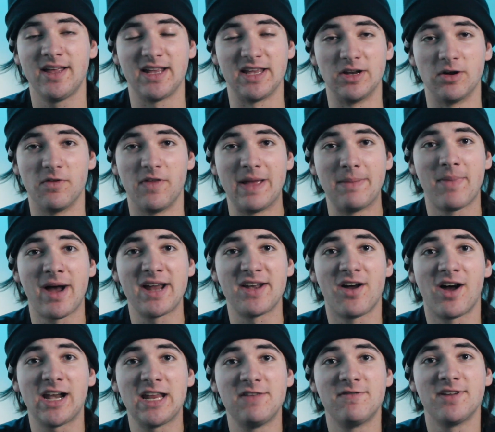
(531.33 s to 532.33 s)
they might
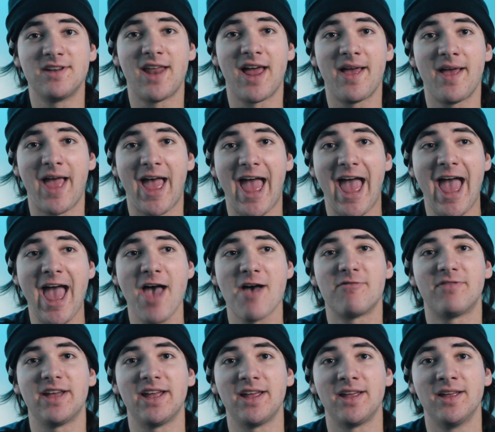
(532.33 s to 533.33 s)
not even
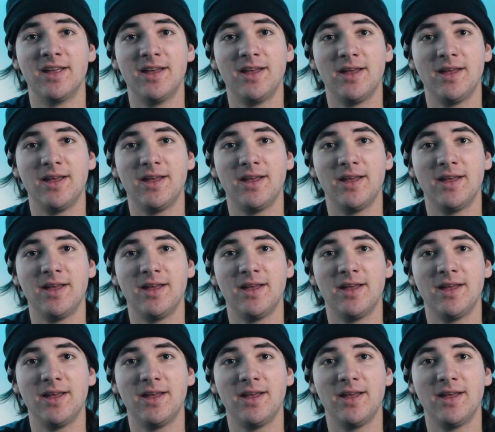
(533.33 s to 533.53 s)
have a